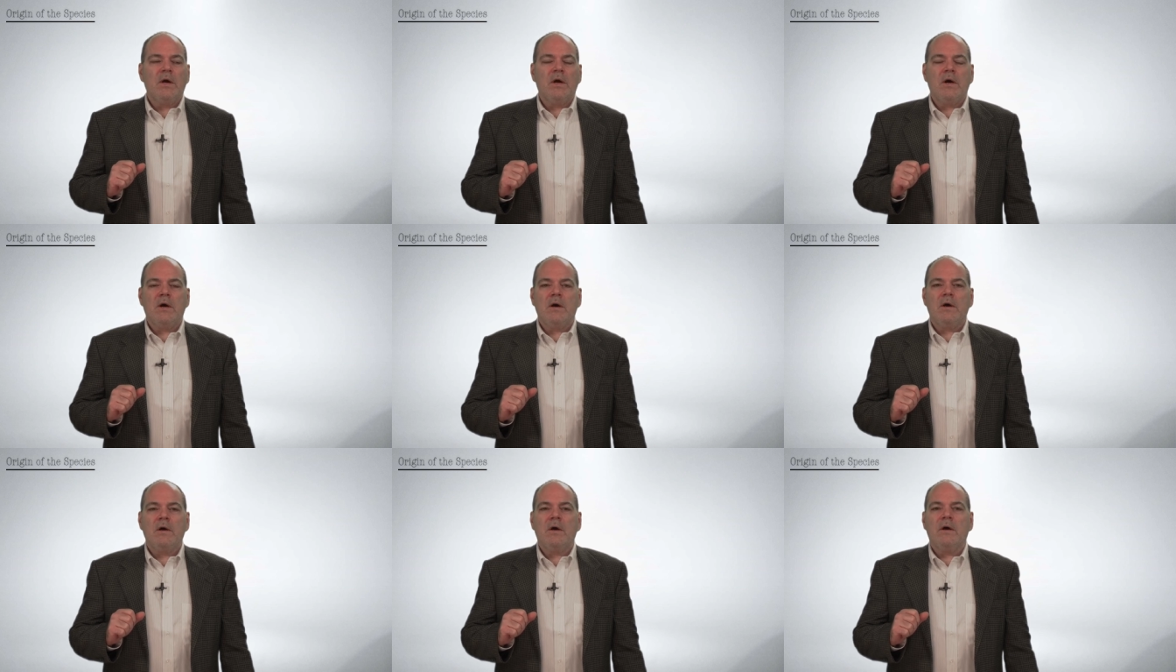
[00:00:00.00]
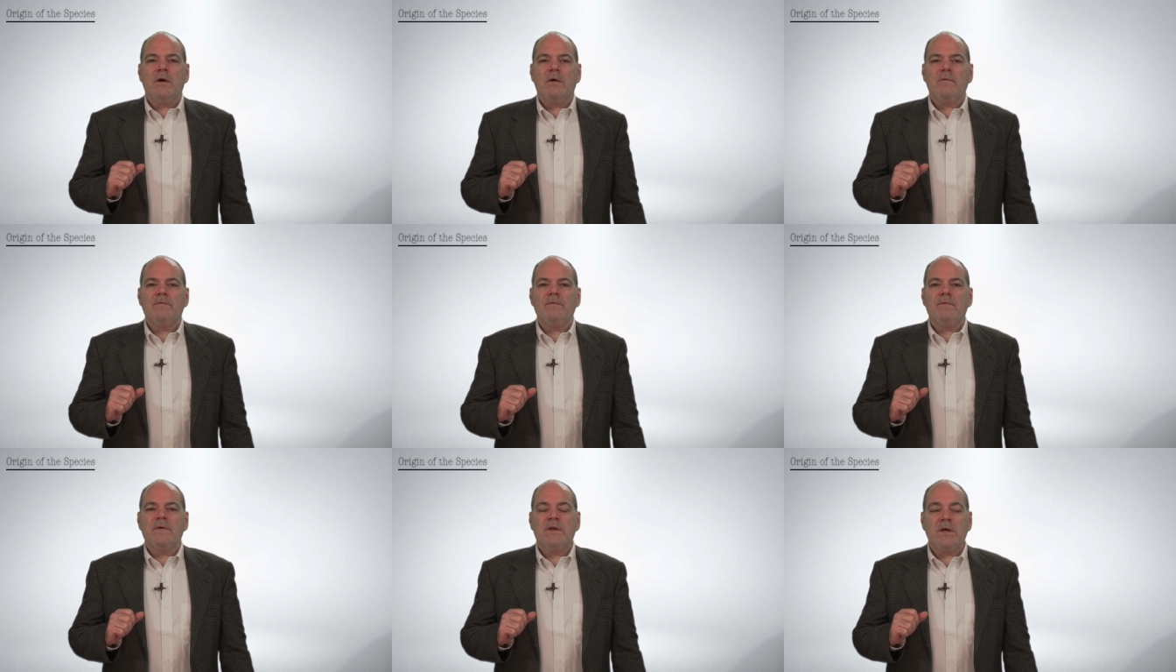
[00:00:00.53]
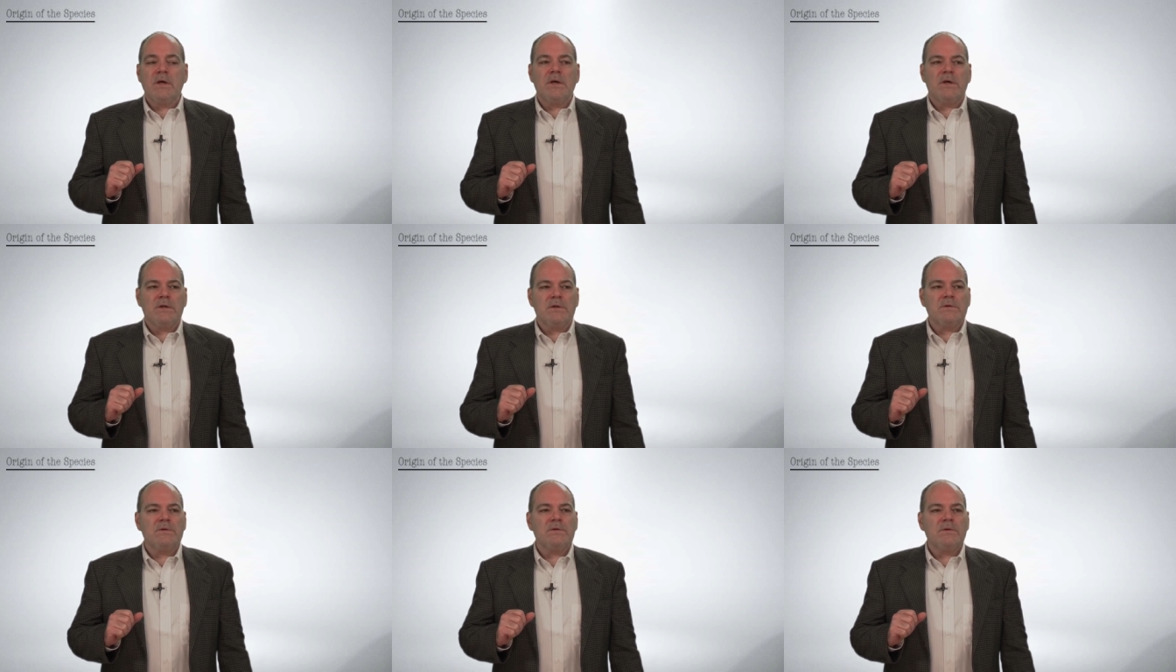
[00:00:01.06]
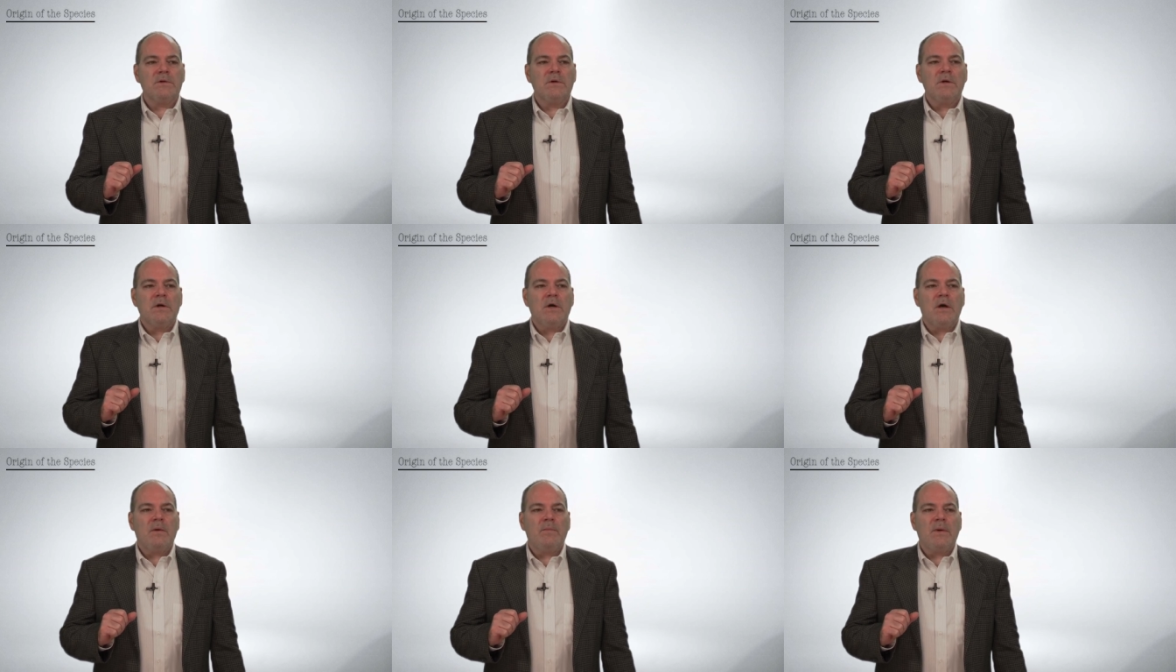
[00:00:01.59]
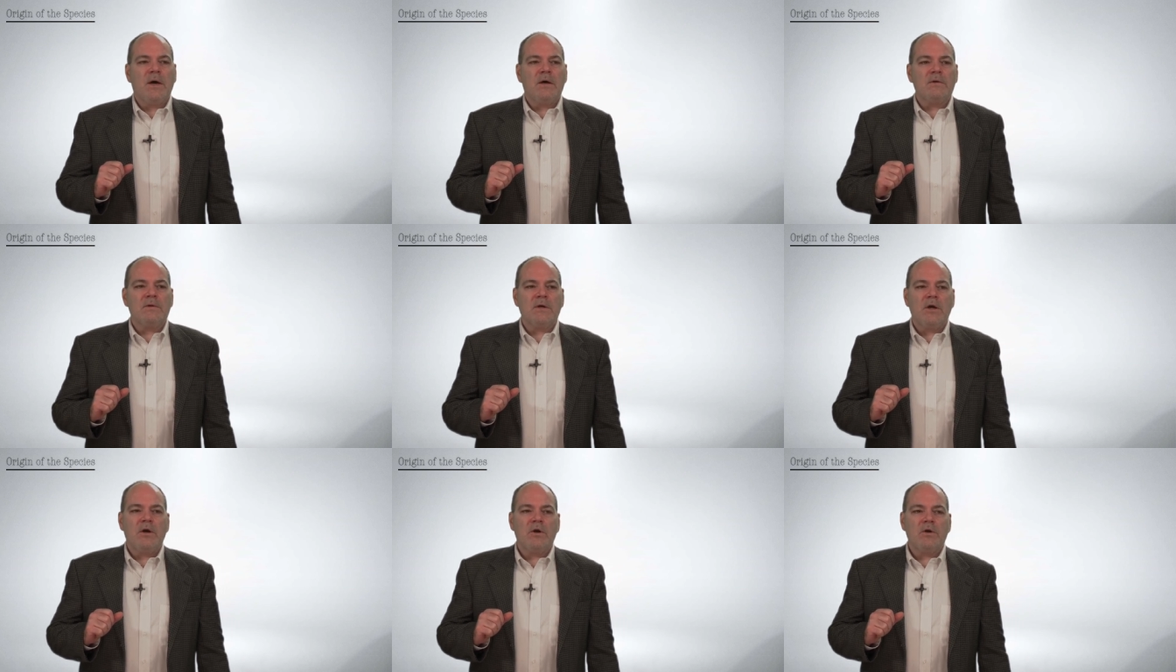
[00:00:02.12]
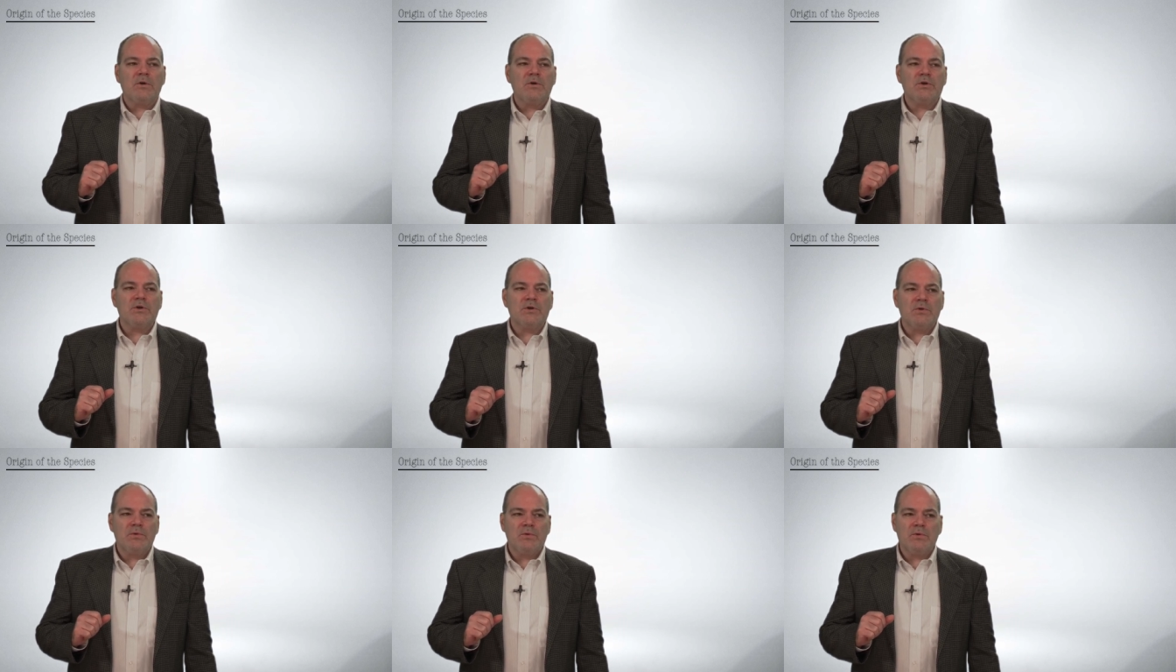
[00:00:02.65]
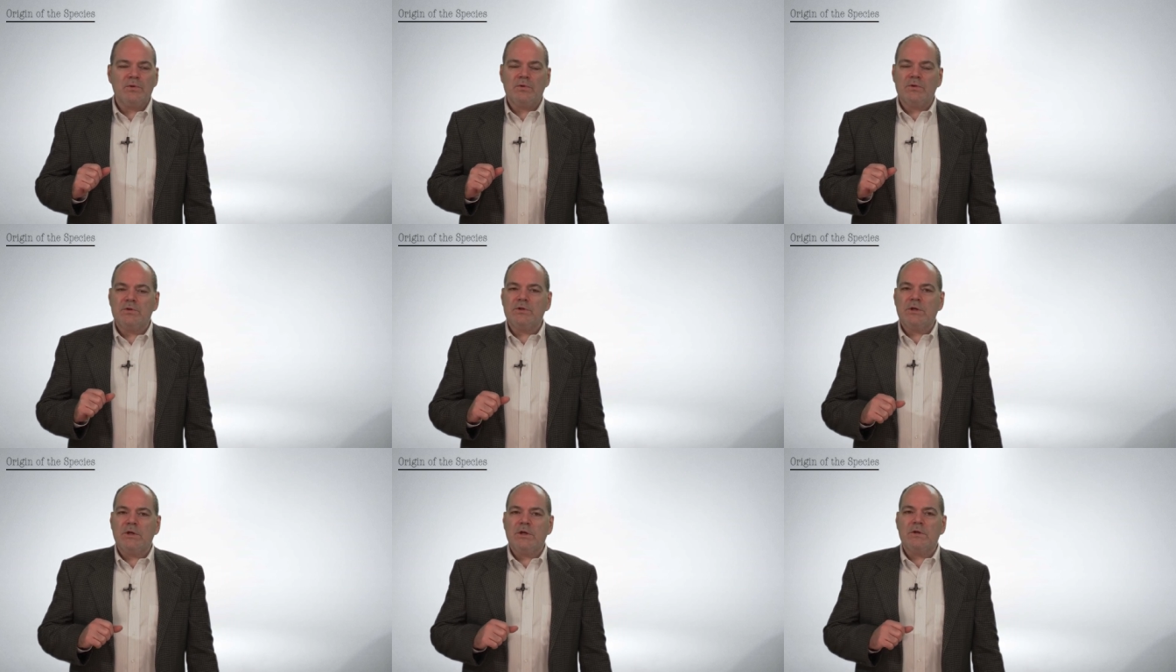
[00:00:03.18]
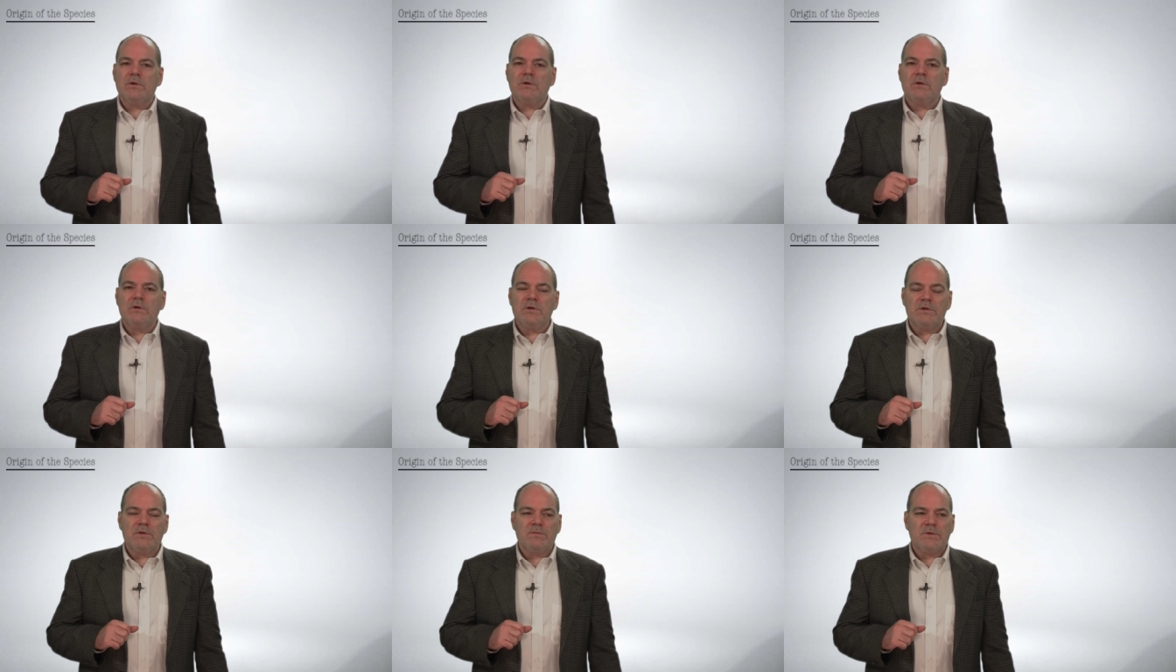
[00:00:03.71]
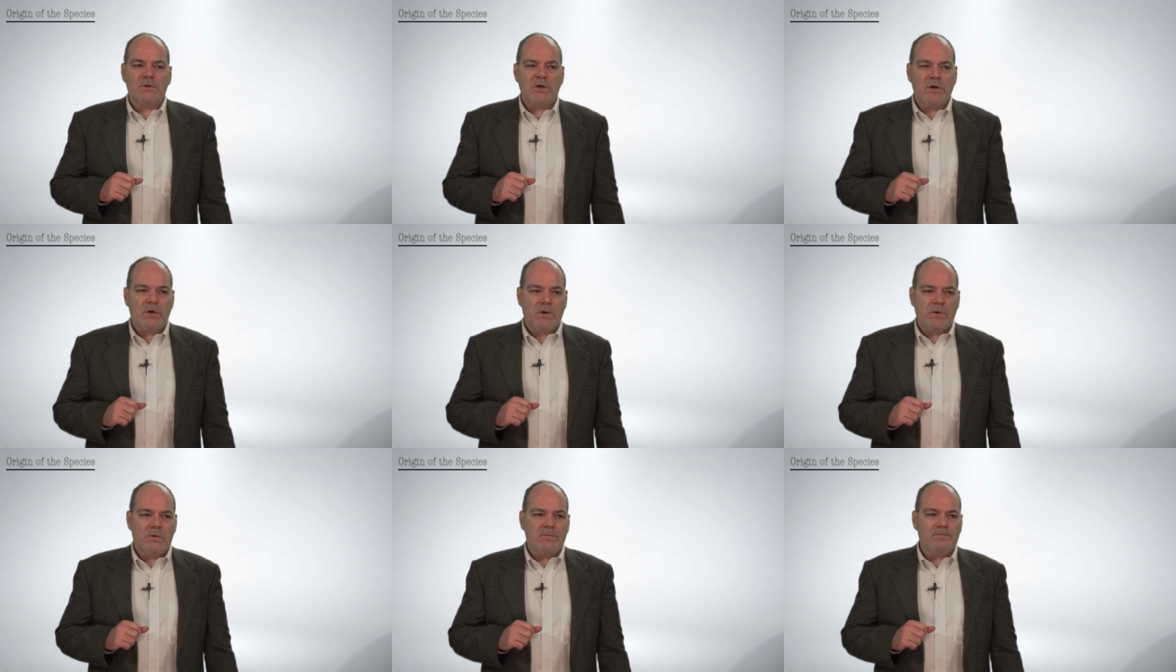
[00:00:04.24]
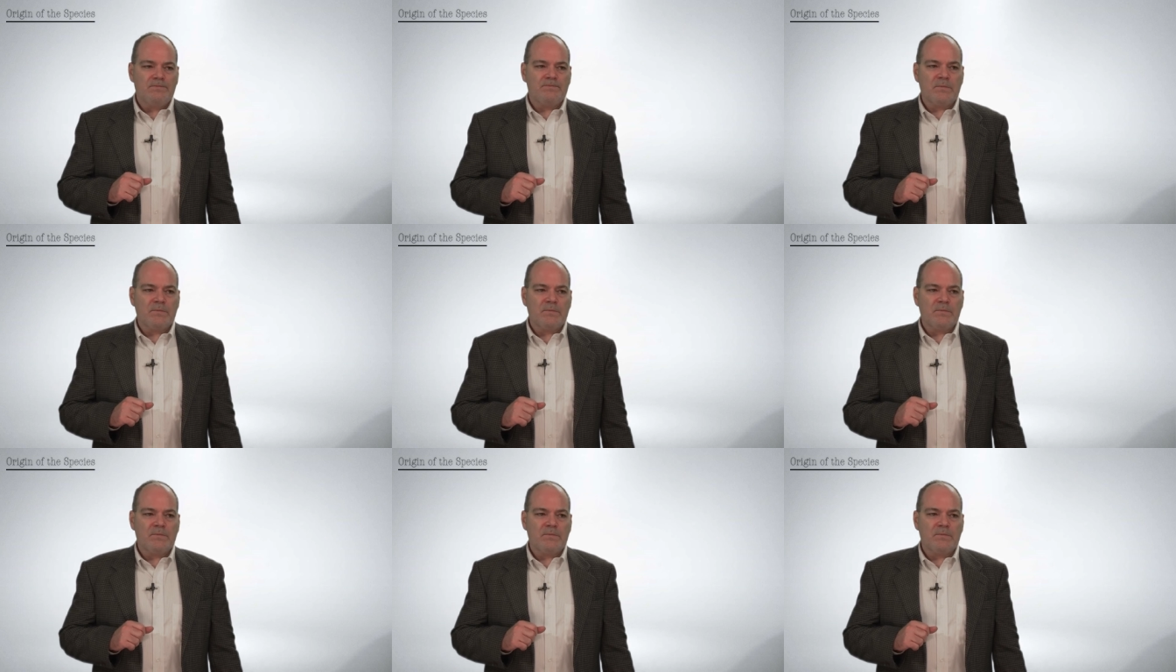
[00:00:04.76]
uh, of Dickens about the character Scrooge in The Christmas Carol,